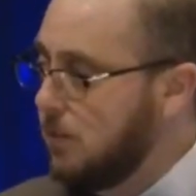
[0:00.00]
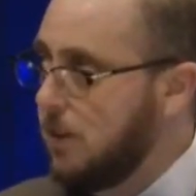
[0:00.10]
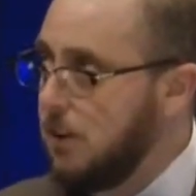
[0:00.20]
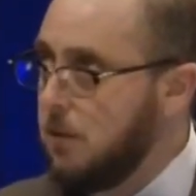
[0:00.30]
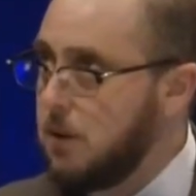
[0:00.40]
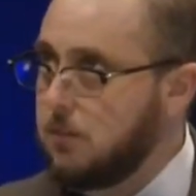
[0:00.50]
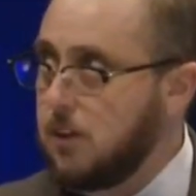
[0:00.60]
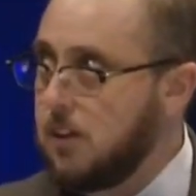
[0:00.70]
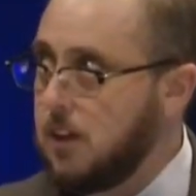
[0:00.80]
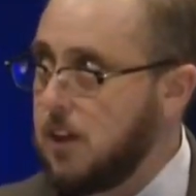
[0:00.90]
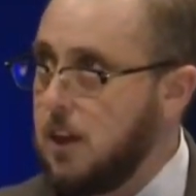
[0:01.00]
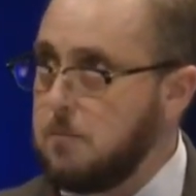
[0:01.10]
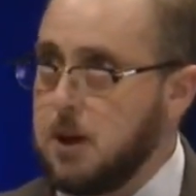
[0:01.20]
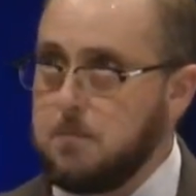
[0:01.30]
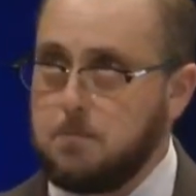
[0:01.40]
that interestingly
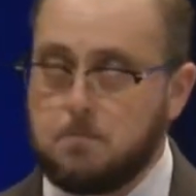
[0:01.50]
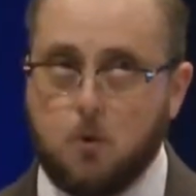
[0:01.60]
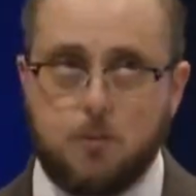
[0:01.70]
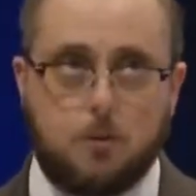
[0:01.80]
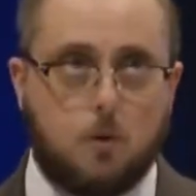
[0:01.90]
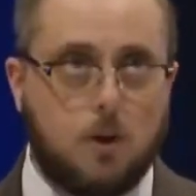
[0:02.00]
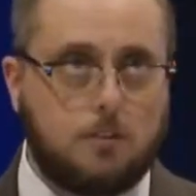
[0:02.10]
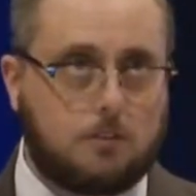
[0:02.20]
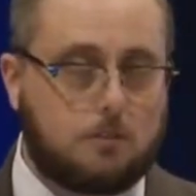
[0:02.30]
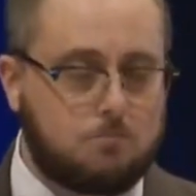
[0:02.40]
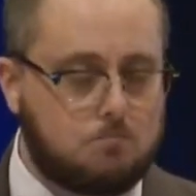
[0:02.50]
came up more than once,